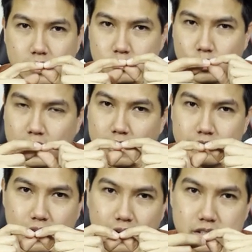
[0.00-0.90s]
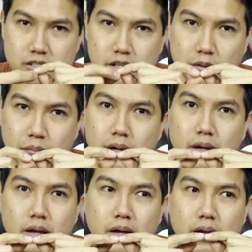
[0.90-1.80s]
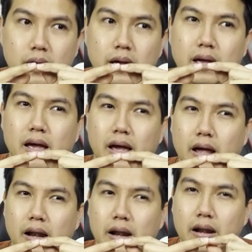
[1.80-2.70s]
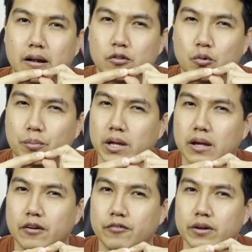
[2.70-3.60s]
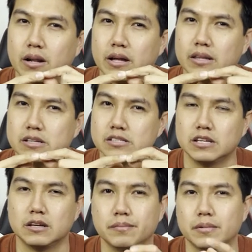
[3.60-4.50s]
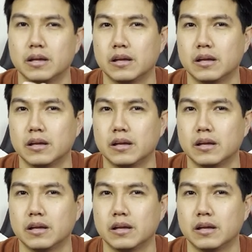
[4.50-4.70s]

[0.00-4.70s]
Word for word: so you have like a seam and to me, I feel like the sim